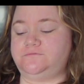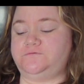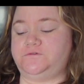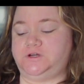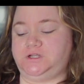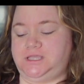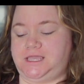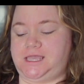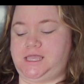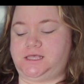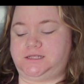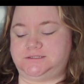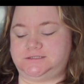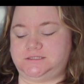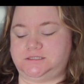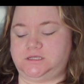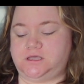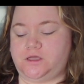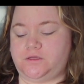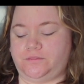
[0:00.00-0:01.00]

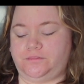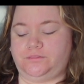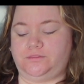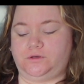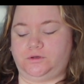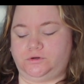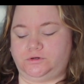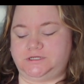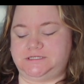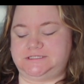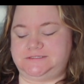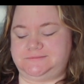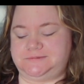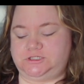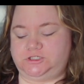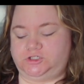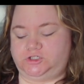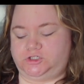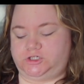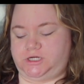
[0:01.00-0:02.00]
forget the
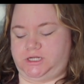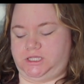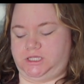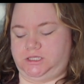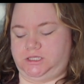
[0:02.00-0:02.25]
Christmas tree.